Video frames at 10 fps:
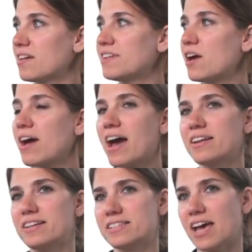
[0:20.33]
I've now
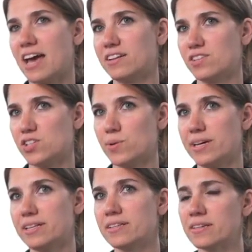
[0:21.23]
added a title to
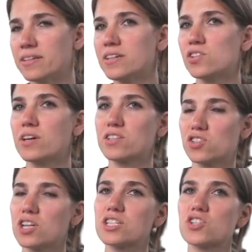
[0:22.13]
it, so I can
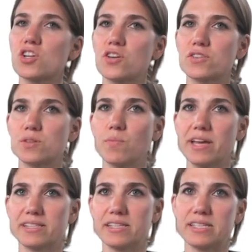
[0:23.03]
start to show you some
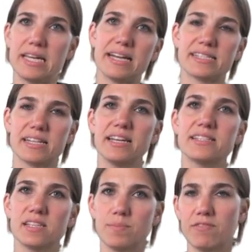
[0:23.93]
ways that the text can
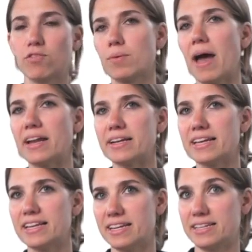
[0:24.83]
easily be formatted
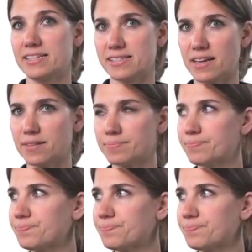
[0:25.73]
in InDesign.